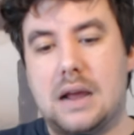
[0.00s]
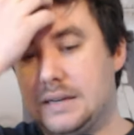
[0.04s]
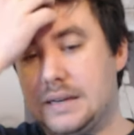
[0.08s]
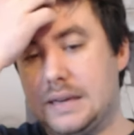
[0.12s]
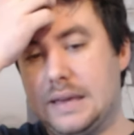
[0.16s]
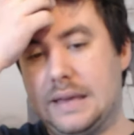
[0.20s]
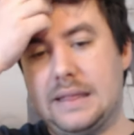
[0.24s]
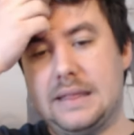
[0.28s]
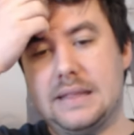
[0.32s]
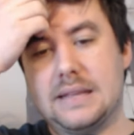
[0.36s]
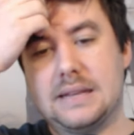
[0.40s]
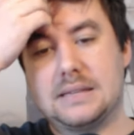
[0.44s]

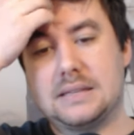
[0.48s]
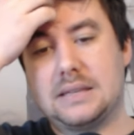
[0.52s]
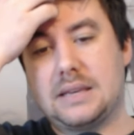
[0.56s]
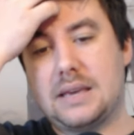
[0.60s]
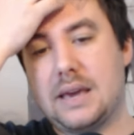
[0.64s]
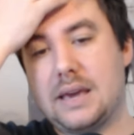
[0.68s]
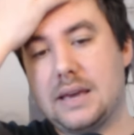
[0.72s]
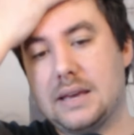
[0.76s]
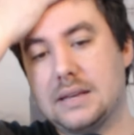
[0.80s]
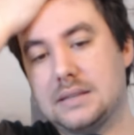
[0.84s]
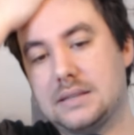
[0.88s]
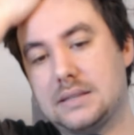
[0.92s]
In this
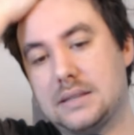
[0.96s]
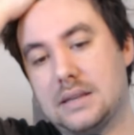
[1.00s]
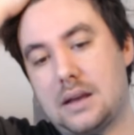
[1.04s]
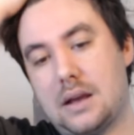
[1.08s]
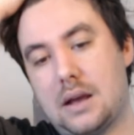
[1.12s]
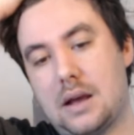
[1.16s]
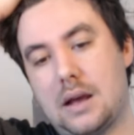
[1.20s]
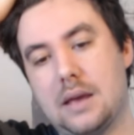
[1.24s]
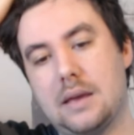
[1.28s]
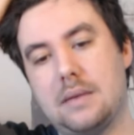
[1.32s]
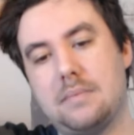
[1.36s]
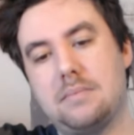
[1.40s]
case,
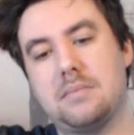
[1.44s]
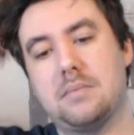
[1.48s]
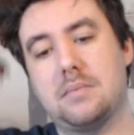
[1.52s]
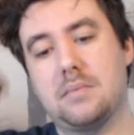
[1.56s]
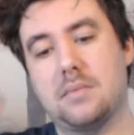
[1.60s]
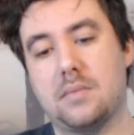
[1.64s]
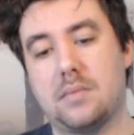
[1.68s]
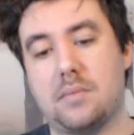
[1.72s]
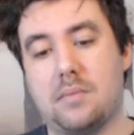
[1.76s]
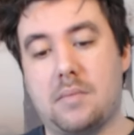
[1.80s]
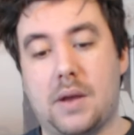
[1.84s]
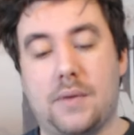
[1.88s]
I'm
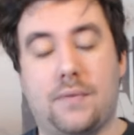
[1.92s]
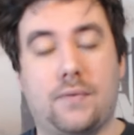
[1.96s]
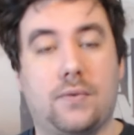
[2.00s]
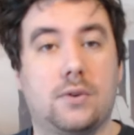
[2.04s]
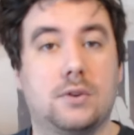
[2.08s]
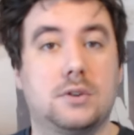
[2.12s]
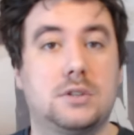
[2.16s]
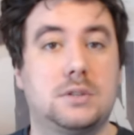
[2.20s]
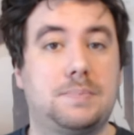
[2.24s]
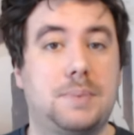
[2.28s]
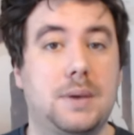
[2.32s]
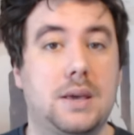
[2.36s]
my
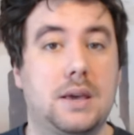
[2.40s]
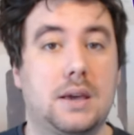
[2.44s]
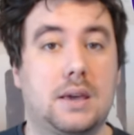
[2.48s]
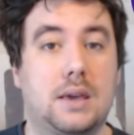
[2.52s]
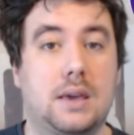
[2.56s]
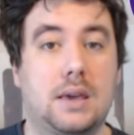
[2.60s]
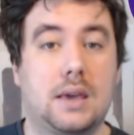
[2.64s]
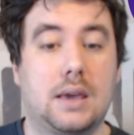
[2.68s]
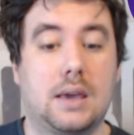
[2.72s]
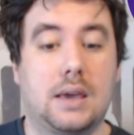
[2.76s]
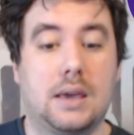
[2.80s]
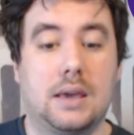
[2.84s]
first
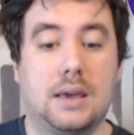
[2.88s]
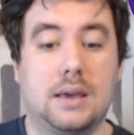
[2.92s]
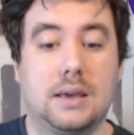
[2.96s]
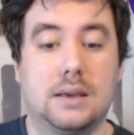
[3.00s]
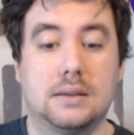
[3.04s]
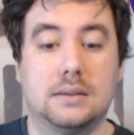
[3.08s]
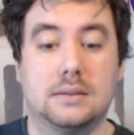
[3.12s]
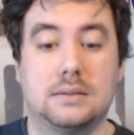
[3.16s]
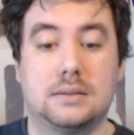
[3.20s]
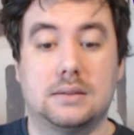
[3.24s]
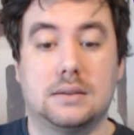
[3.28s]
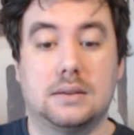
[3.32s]
pick
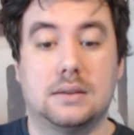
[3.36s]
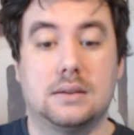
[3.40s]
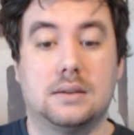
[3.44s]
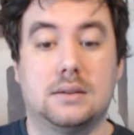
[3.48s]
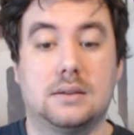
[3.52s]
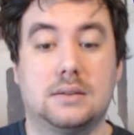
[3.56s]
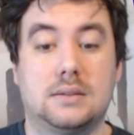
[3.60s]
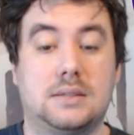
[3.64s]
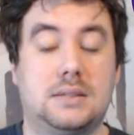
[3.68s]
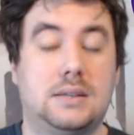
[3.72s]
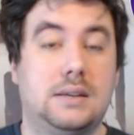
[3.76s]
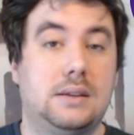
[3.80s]
is
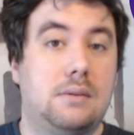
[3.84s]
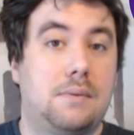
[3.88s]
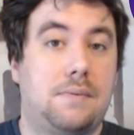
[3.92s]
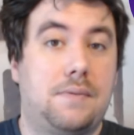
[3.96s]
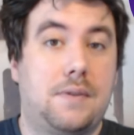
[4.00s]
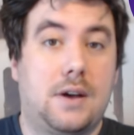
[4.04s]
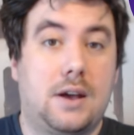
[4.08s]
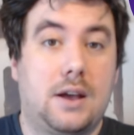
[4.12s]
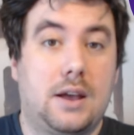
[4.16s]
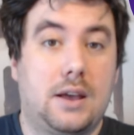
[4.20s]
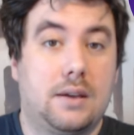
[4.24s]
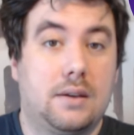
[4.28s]

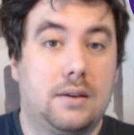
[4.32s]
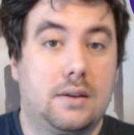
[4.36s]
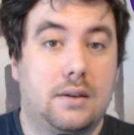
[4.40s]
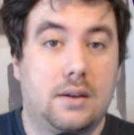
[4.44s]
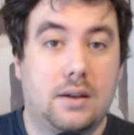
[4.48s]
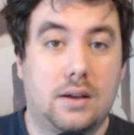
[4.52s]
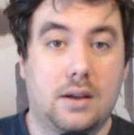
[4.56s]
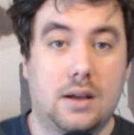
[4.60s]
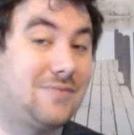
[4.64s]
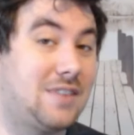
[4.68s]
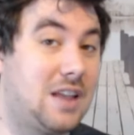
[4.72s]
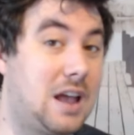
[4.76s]
Seedify.
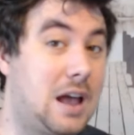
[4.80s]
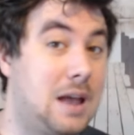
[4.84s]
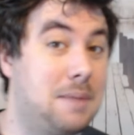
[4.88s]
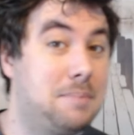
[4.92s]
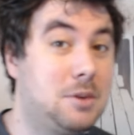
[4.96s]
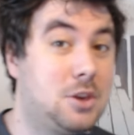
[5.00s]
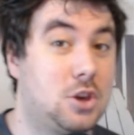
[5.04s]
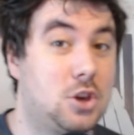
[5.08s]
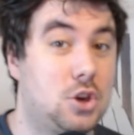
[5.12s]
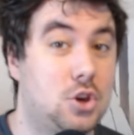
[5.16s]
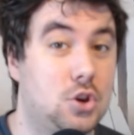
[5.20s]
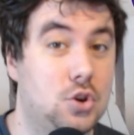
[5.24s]
I'm
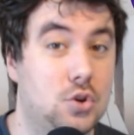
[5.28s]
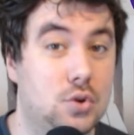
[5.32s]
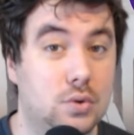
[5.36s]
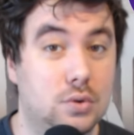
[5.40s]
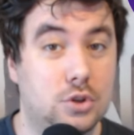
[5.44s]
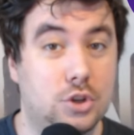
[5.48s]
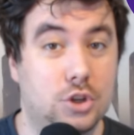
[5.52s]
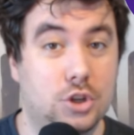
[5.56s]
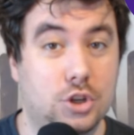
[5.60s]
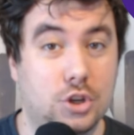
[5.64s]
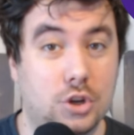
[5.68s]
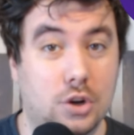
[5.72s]

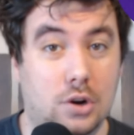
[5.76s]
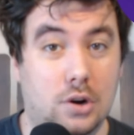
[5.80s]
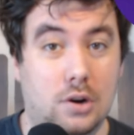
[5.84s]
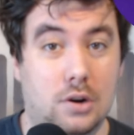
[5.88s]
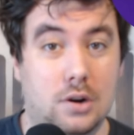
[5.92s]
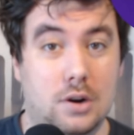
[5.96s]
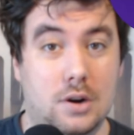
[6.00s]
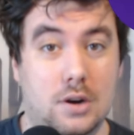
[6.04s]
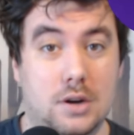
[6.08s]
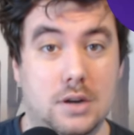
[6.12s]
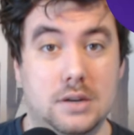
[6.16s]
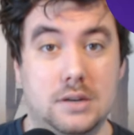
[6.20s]
huge
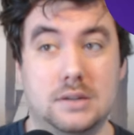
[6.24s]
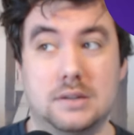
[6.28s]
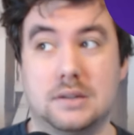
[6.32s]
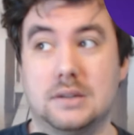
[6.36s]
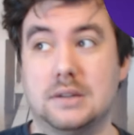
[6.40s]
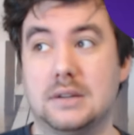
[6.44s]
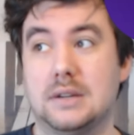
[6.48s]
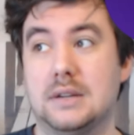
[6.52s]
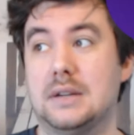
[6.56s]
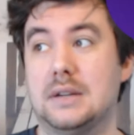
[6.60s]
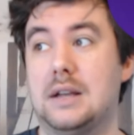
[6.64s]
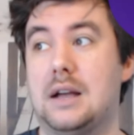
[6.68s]
on
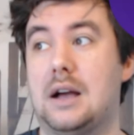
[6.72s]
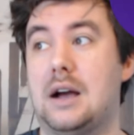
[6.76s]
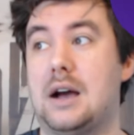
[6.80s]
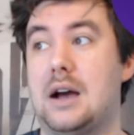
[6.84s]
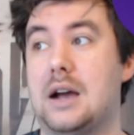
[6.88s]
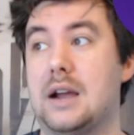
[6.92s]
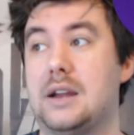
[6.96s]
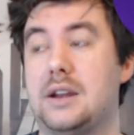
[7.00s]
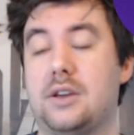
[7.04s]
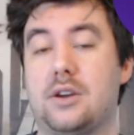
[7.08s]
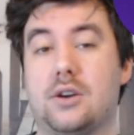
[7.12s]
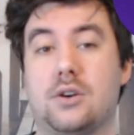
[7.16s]

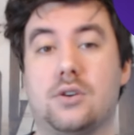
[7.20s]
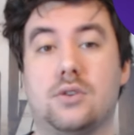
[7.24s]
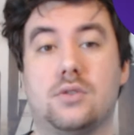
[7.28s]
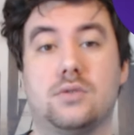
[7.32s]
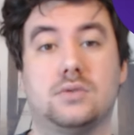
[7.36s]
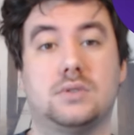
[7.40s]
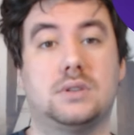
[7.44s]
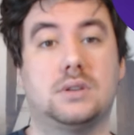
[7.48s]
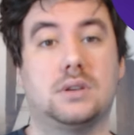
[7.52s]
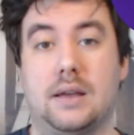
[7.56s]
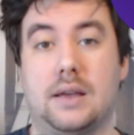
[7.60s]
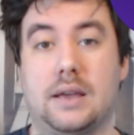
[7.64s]

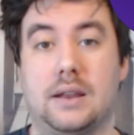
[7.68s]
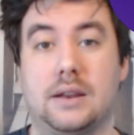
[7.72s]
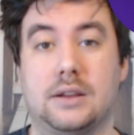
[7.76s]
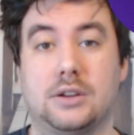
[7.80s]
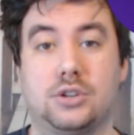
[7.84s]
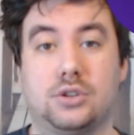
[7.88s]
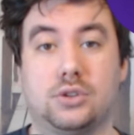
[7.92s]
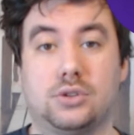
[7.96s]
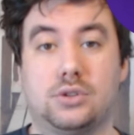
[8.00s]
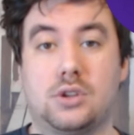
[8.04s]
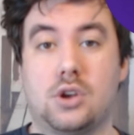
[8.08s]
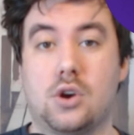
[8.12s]
IDO's
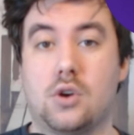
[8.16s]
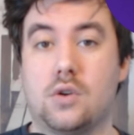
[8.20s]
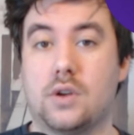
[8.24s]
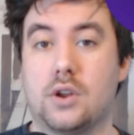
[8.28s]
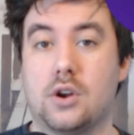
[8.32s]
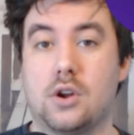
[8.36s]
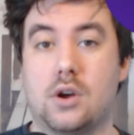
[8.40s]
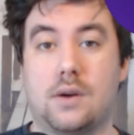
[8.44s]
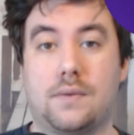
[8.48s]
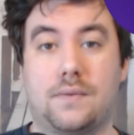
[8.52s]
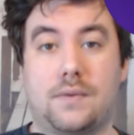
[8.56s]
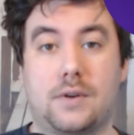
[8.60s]
initial token
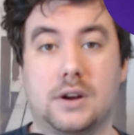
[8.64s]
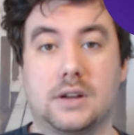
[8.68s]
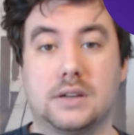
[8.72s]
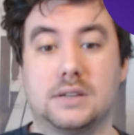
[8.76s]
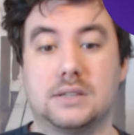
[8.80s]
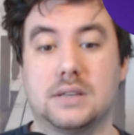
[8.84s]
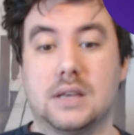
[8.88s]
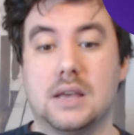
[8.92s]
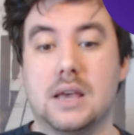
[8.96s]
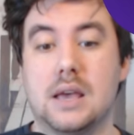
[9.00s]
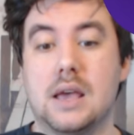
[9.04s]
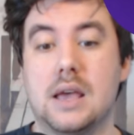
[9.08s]
offerings.